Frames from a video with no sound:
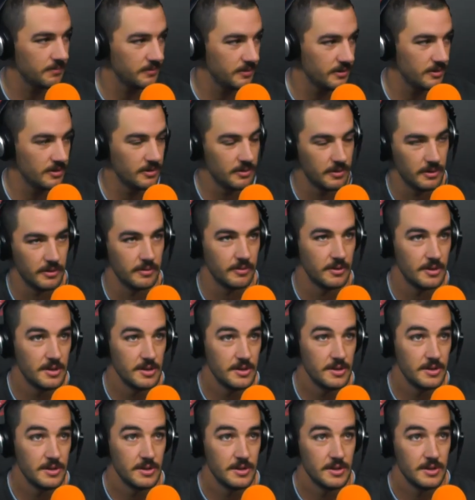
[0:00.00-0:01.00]
to? And
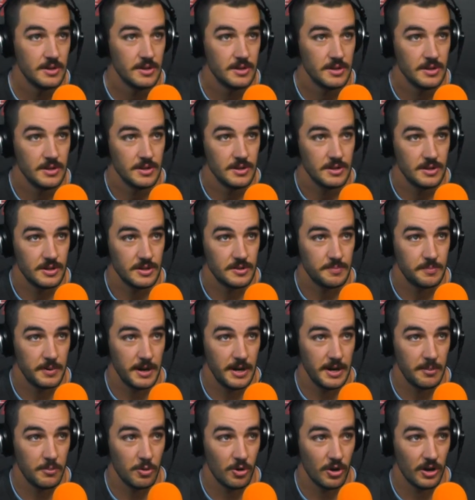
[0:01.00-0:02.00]
just
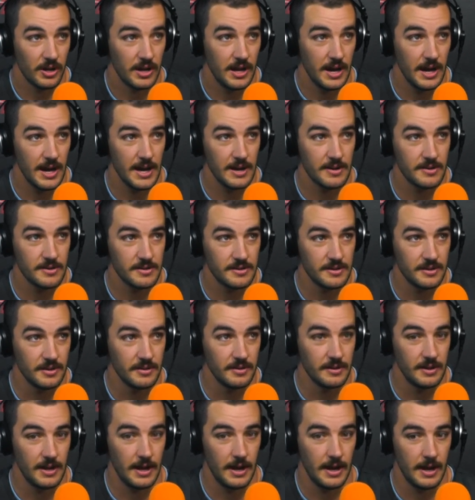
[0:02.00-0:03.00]
been to my accountants
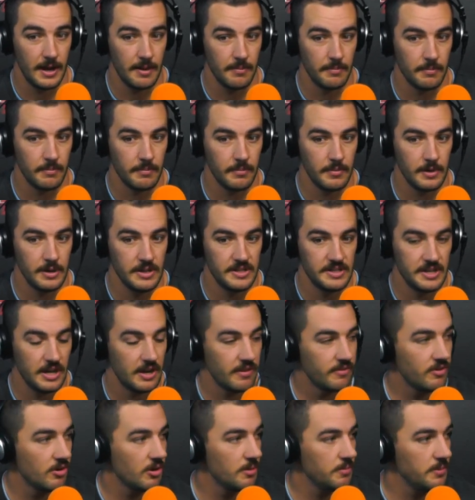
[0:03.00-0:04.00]
and he said,
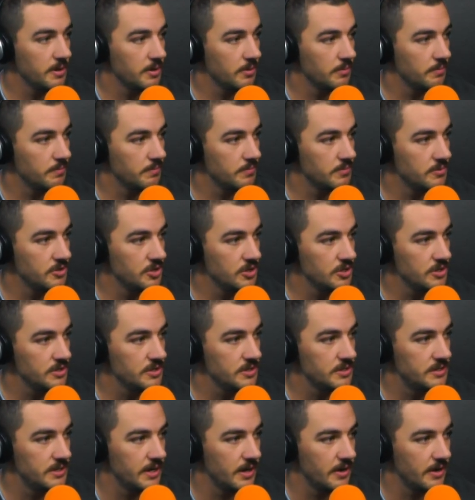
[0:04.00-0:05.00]
I've got a bit of news
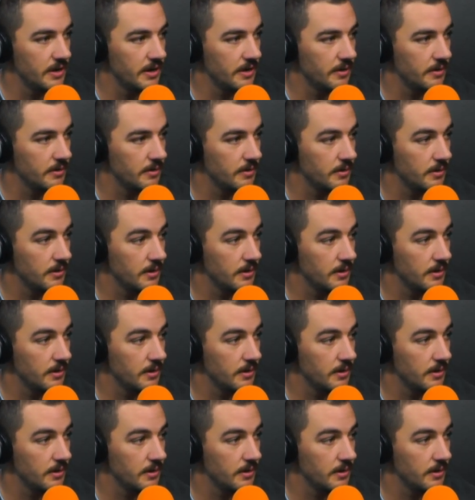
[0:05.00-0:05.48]
to tell you.